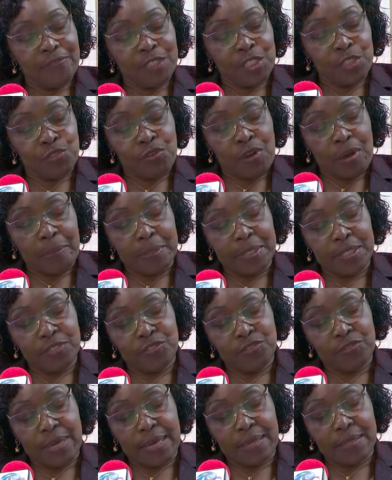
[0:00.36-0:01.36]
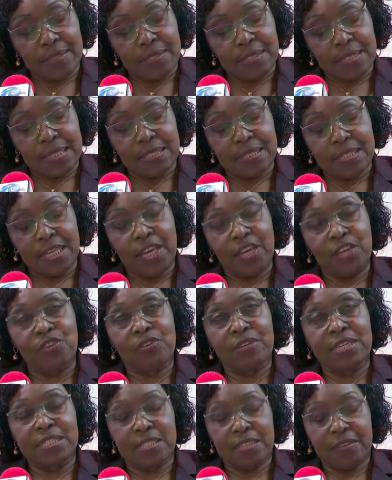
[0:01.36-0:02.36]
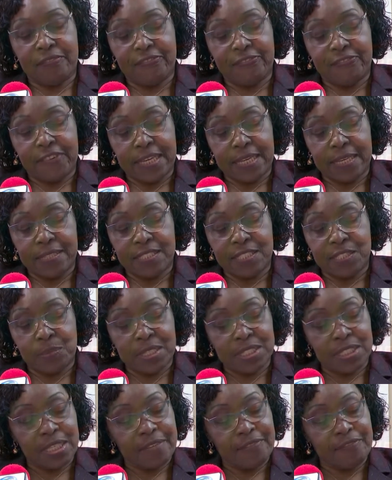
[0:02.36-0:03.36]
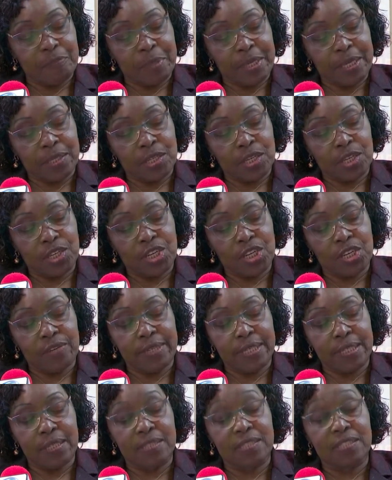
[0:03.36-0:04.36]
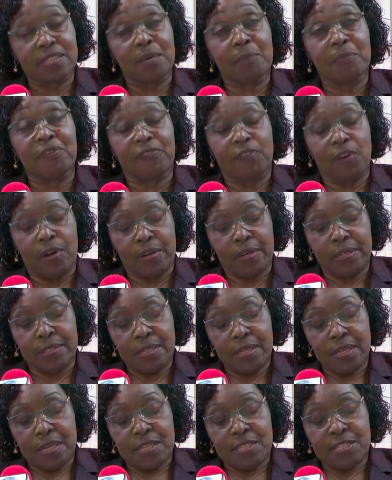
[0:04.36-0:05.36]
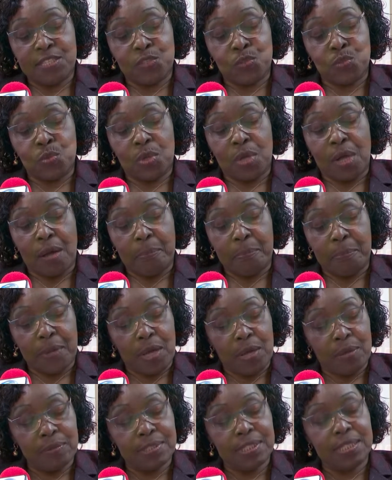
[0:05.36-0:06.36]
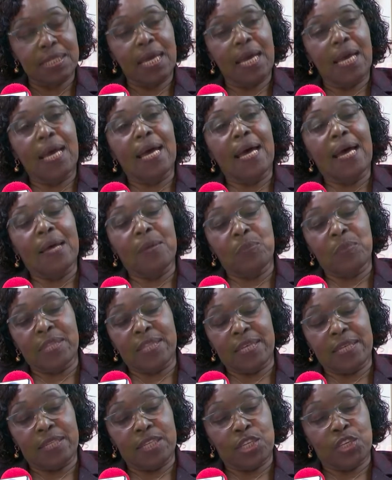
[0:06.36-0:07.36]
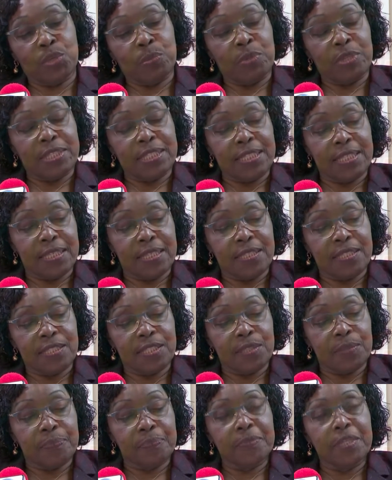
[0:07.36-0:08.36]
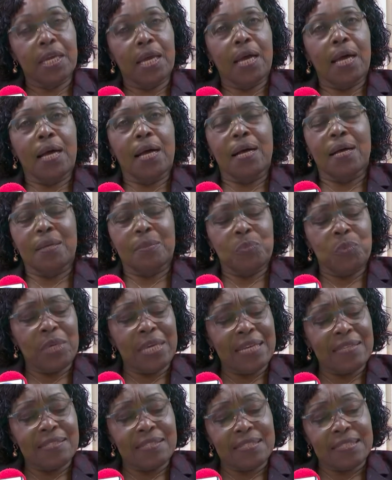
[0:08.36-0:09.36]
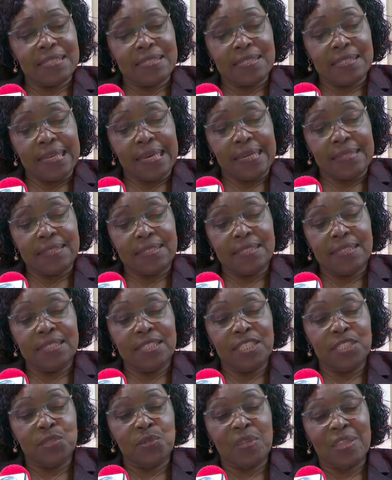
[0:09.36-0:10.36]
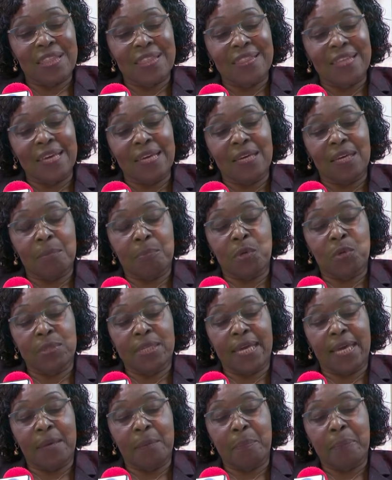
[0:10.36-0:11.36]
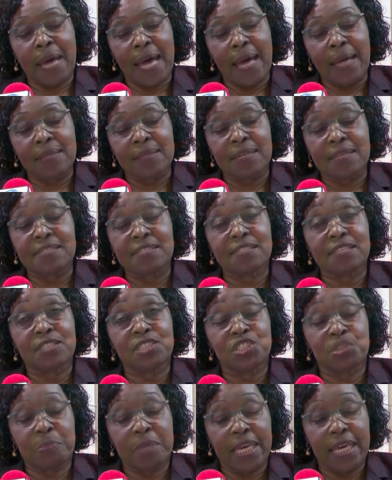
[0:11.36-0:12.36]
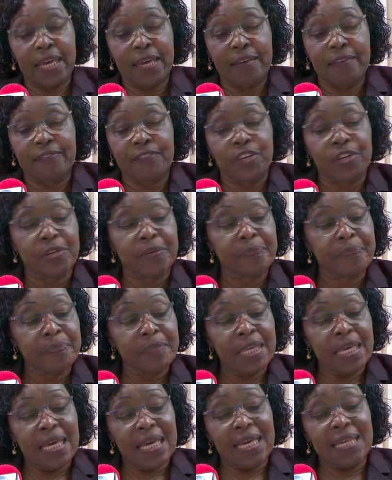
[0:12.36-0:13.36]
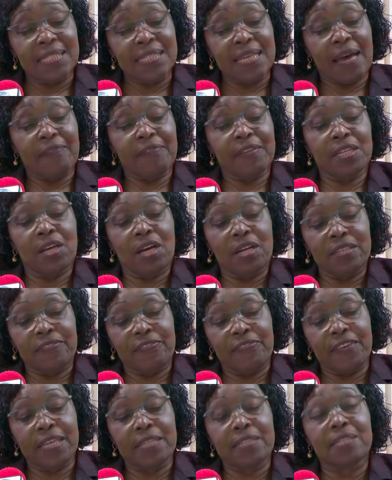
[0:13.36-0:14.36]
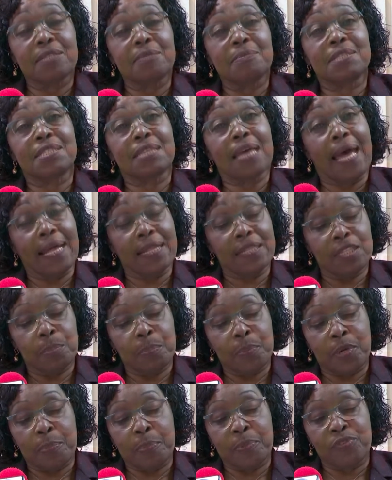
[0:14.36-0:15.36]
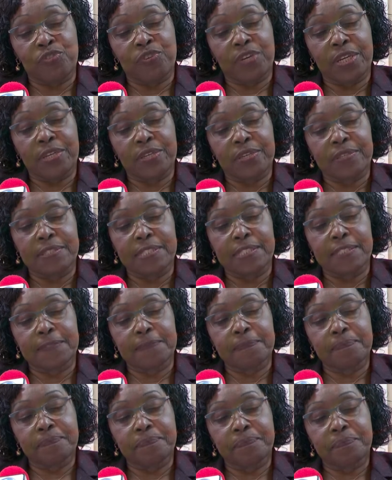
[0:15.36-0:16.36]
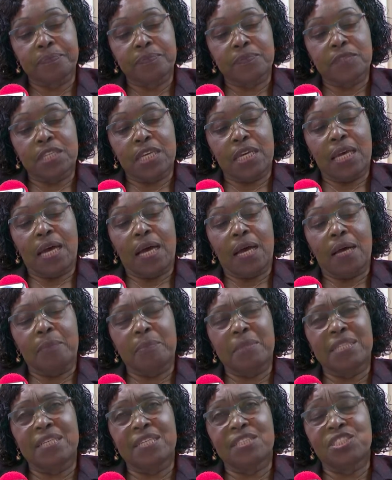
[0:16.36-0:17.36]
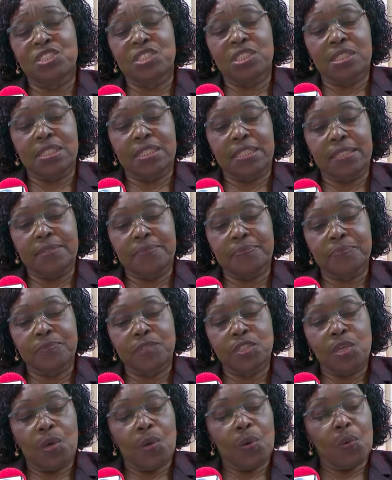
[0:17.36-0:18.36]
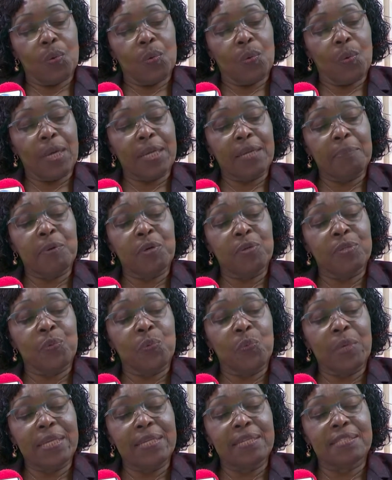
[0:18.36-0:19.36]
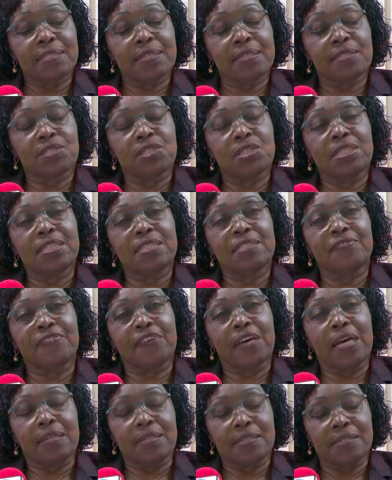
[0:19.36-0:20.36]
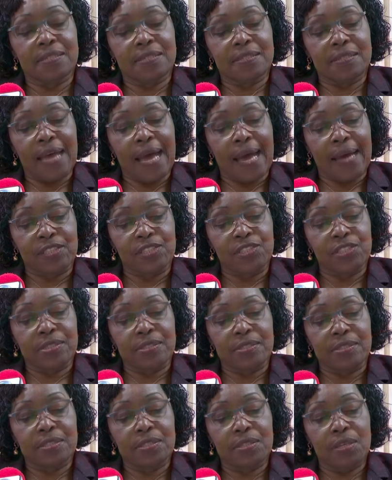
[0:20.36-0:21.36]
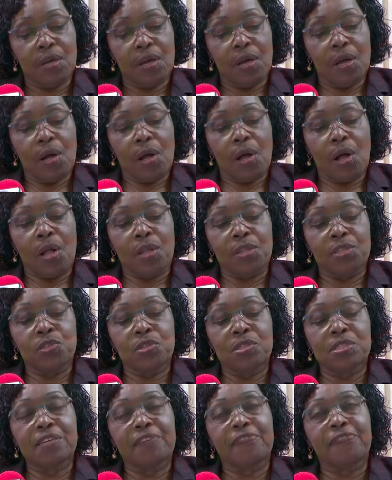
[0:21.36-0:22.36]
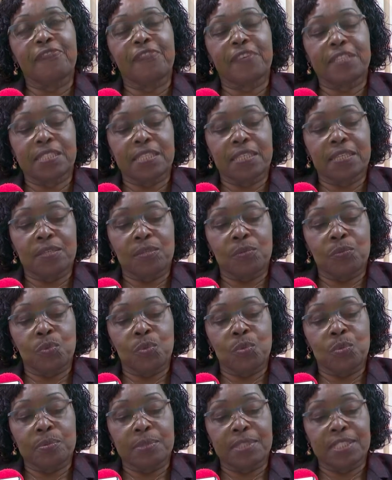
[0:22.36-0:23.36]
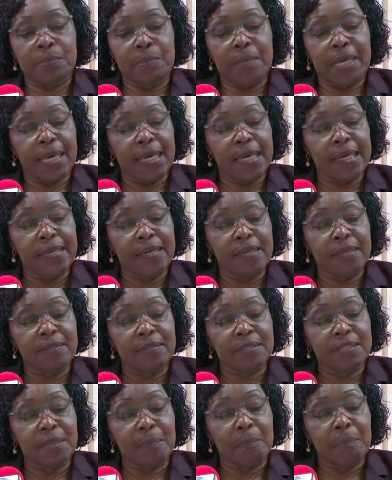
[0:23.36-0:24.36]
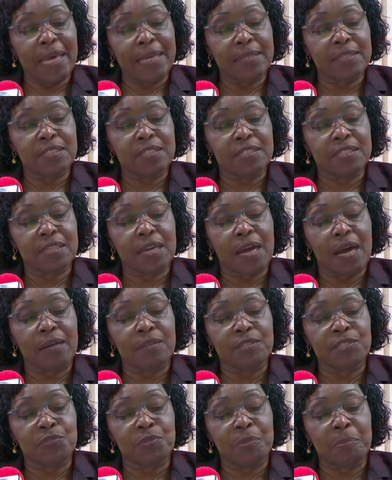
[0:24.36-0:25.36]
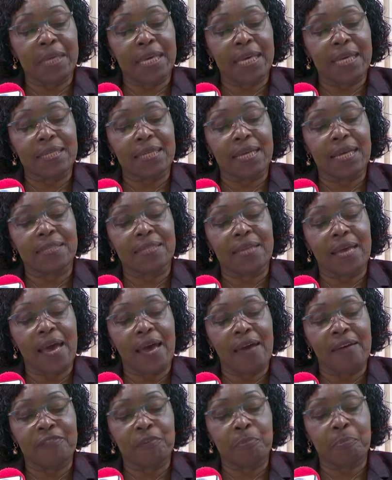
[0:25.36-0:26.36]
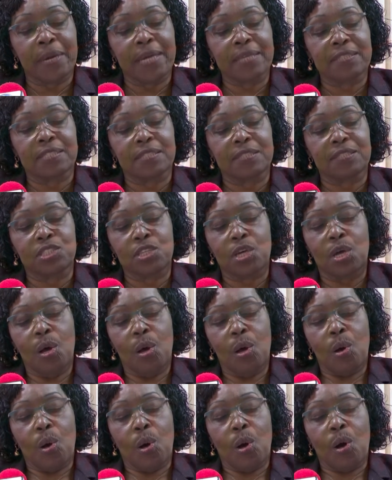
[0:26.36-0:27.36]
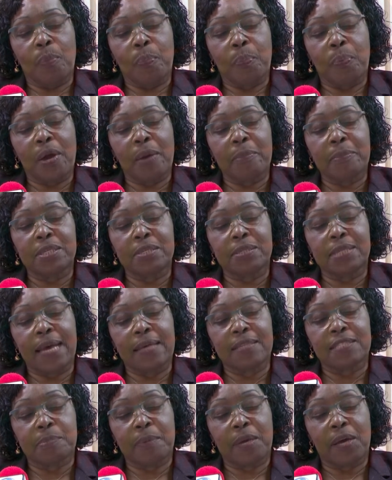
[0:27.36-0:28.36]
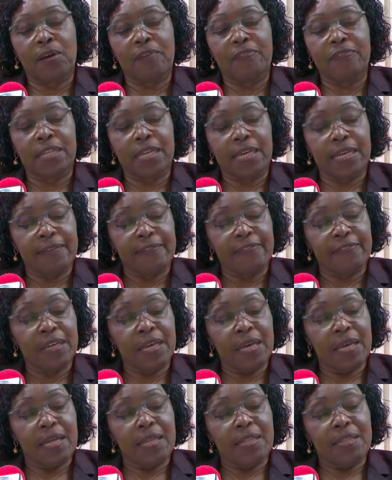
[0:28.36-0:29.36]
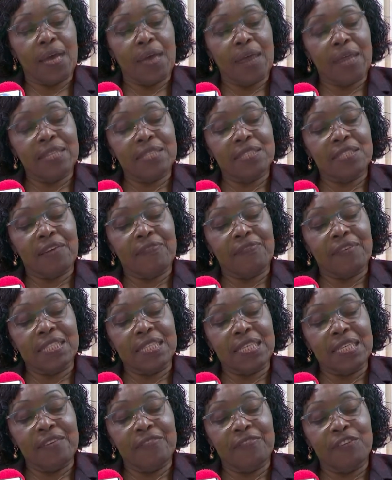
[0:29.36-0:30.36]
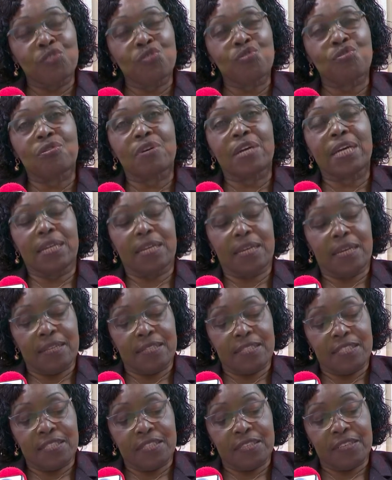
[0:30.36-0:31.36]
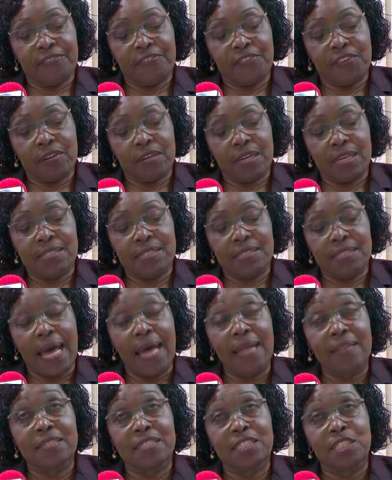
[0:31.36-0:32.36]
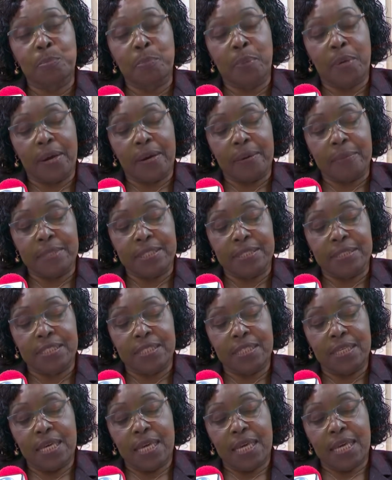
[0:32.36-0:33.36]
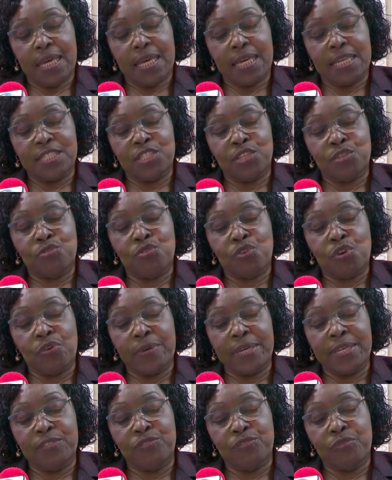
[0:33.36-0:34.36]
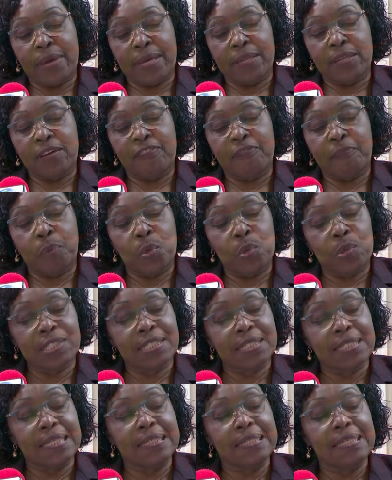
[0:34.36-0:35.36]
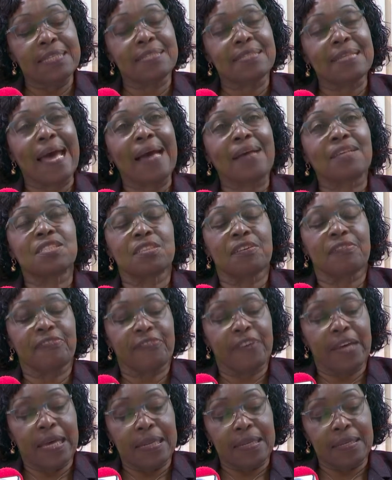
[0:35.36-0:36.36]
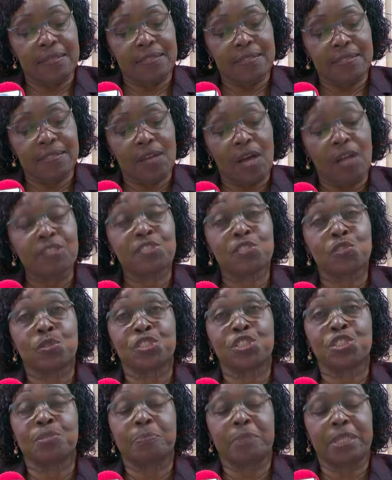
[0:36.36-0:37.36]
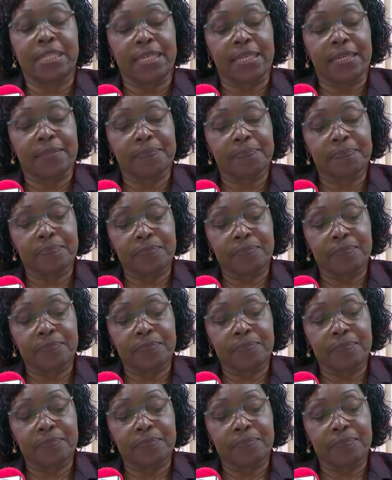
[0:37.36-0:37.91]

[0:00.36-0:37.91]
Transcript: of the troubling trends is the increase of fights which have been occurring at some of our school compounds and within the communities. We as a society need to think about the impact that such behavior is having on the victims and the perpetrators. Additionally, what about the witnesses to these violent actions? Although the physical wounds may heal, the mental scars remain an ever-present or prominent aspect of life. What is of an even greater concern for us at the department is the growing trend of posting these acts of violence on social media.